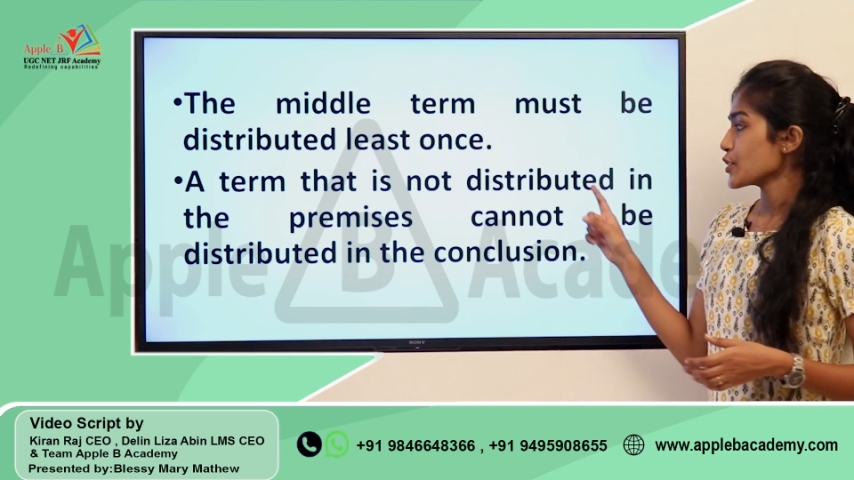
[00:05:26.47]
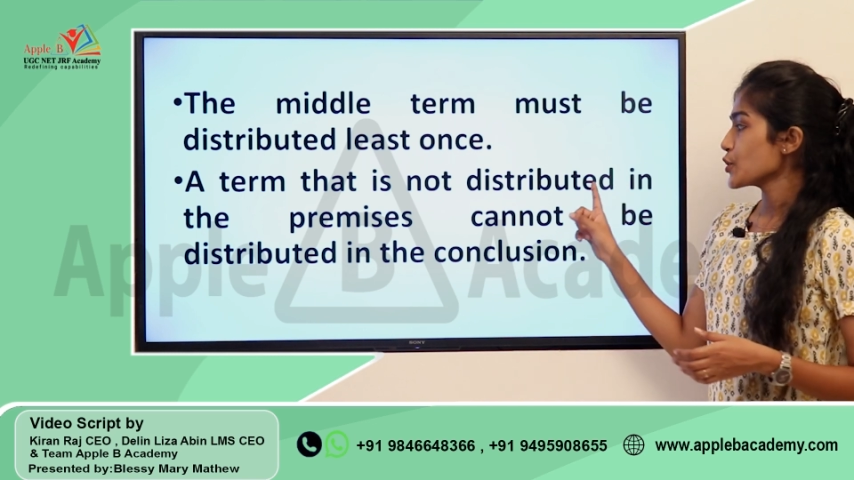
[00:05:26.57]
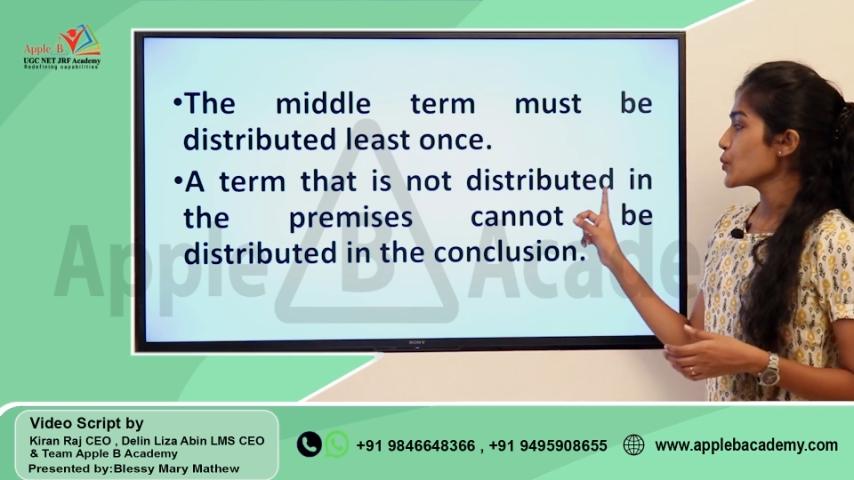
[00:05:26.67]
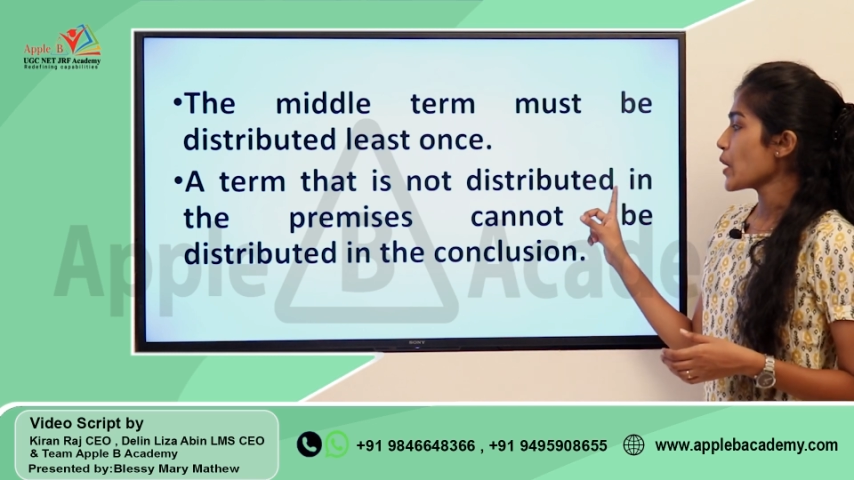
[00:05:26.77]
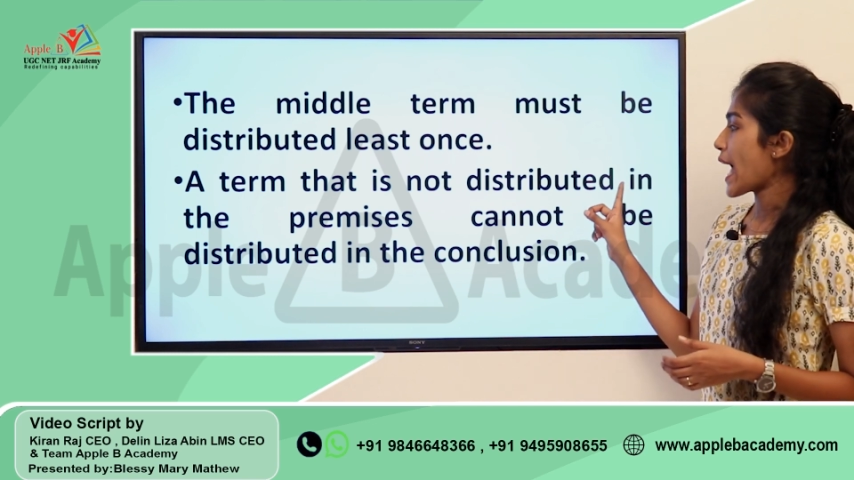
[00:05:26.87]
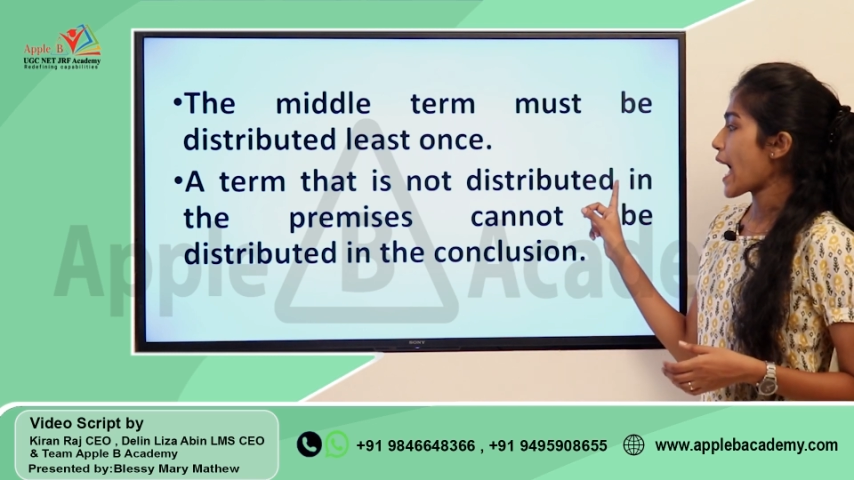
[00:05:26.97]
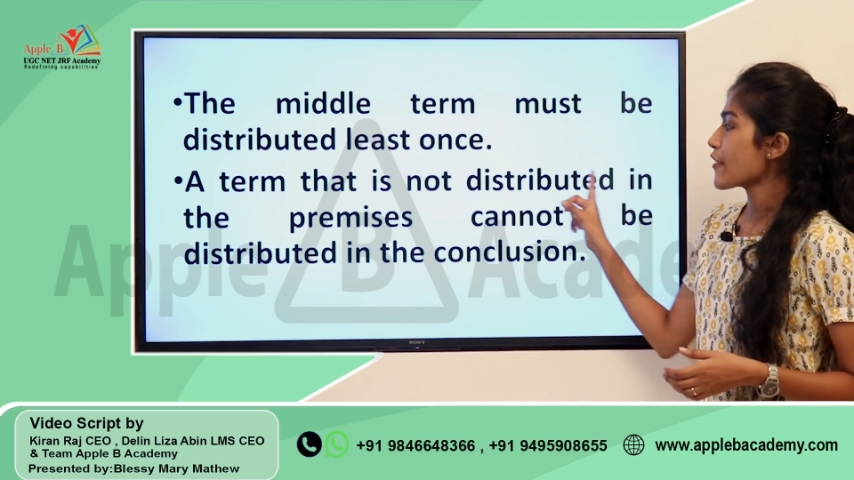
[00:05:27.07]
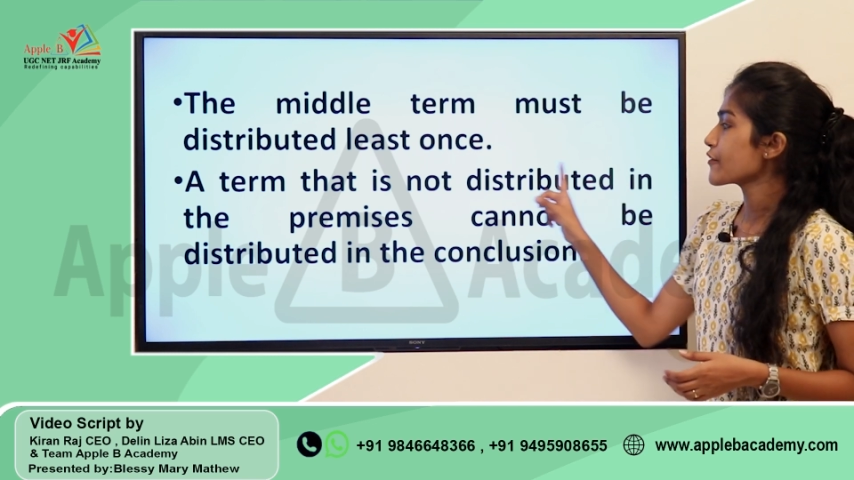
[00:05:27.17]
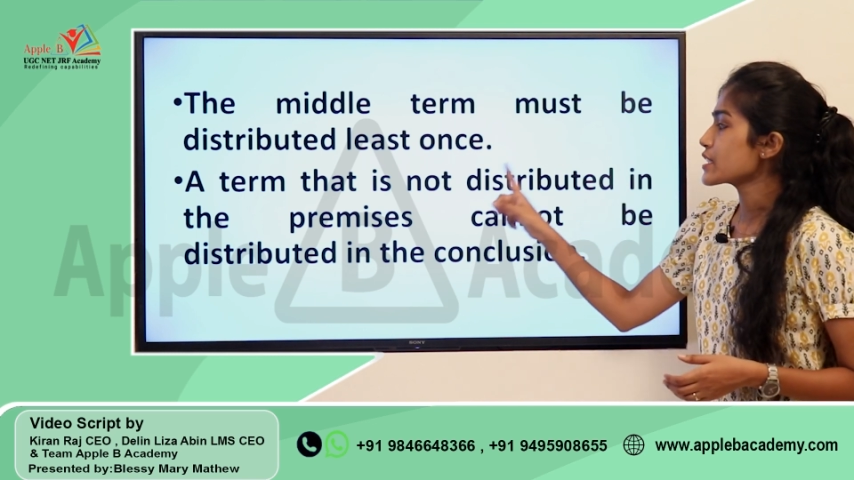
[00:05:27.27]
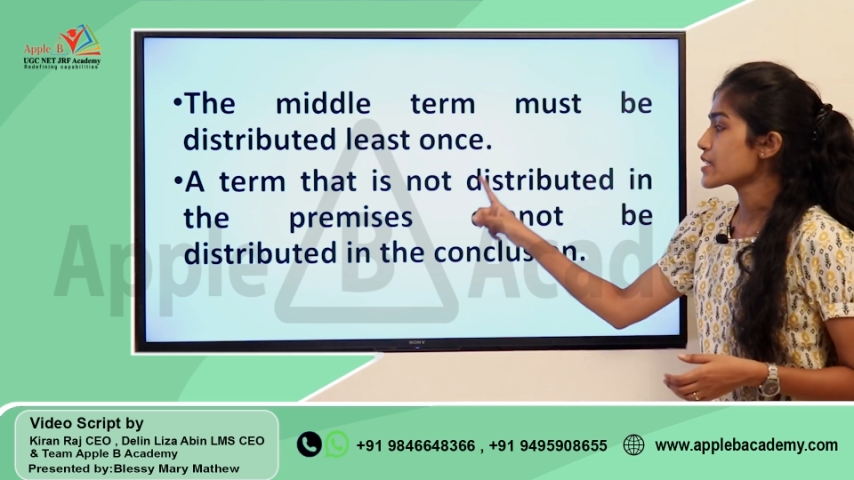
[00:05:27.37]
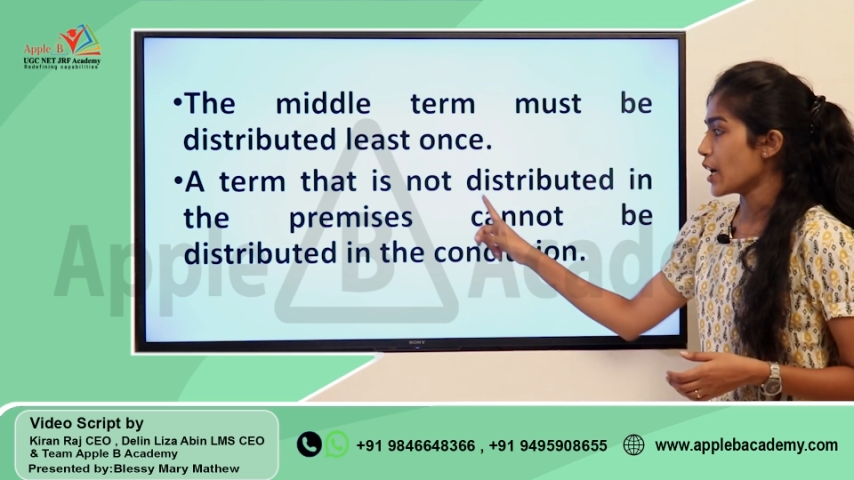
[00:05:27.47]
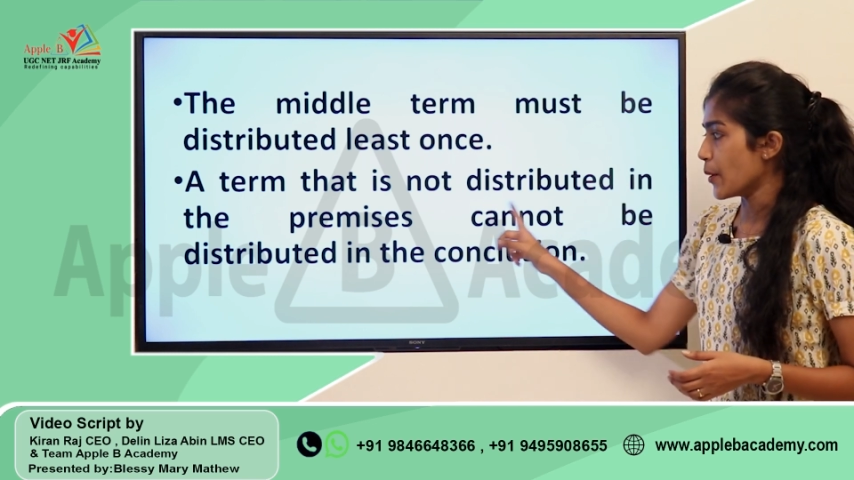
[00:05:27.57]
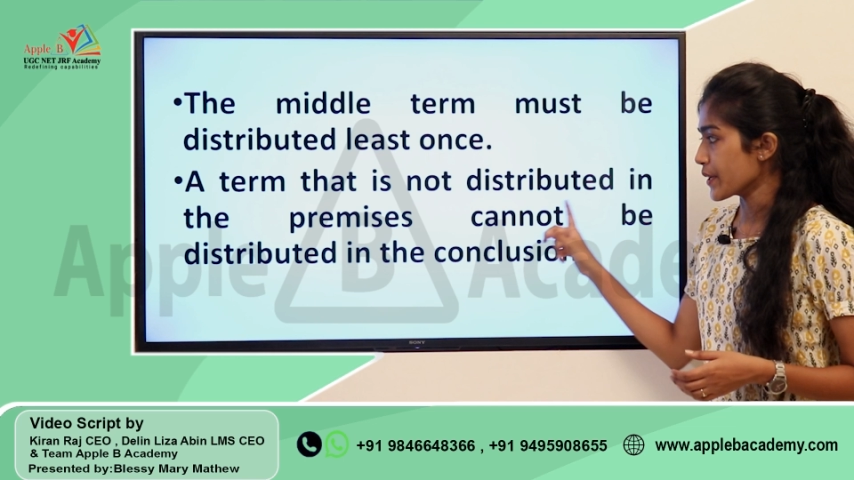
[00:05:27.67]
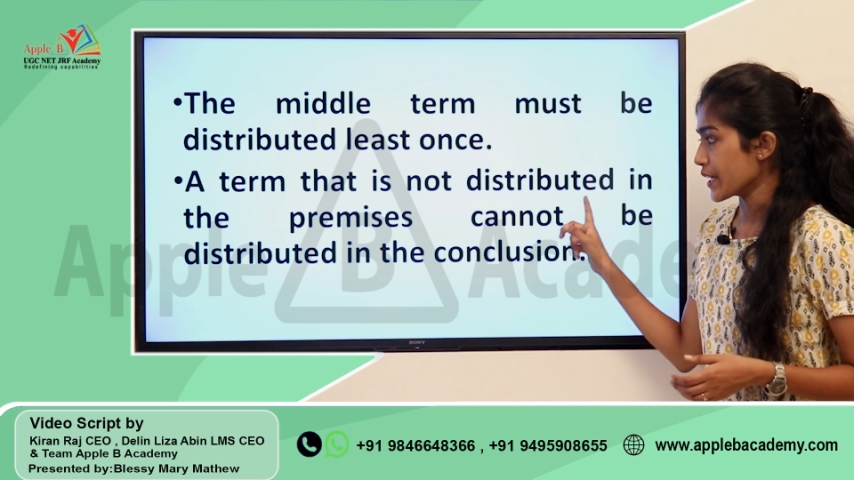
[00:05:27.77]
you have a term